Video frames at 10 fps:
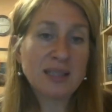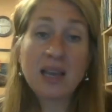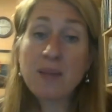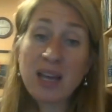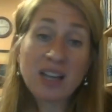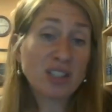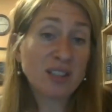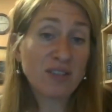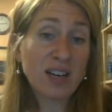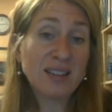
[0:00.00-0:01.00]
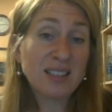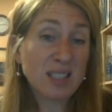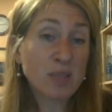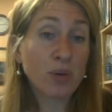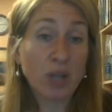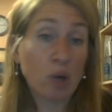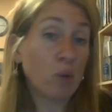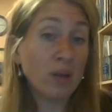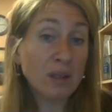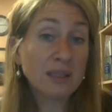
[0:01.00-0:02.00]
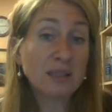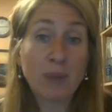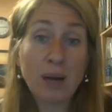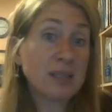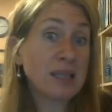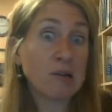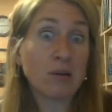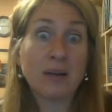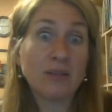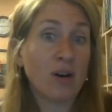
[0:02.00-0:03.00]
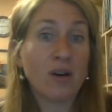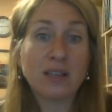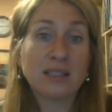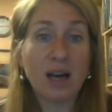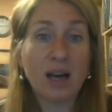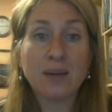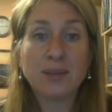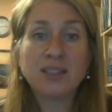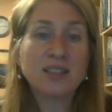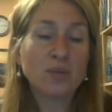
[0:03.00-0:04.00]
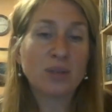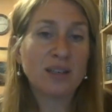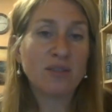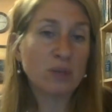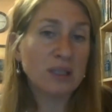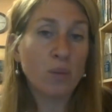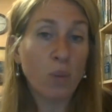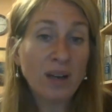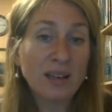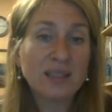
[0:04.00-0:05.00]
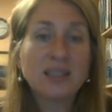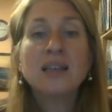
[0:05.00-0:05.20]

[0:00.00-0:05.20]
They may actually find this is pretty cool because mom and dad are around all the time and this is what they've really wanted.